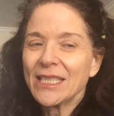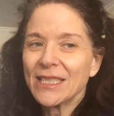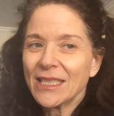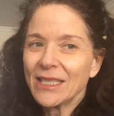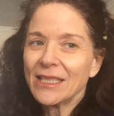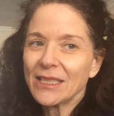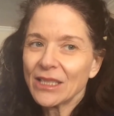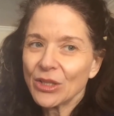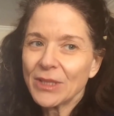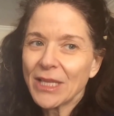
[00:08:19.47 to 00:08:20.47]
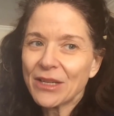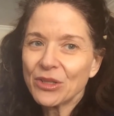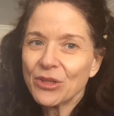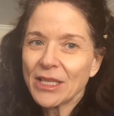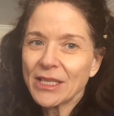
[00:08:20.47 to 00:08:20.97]
and then they slowed down
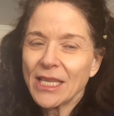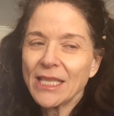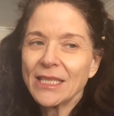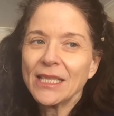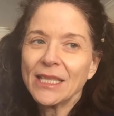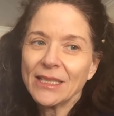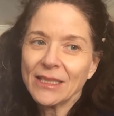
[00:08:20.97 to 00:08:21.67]
2018,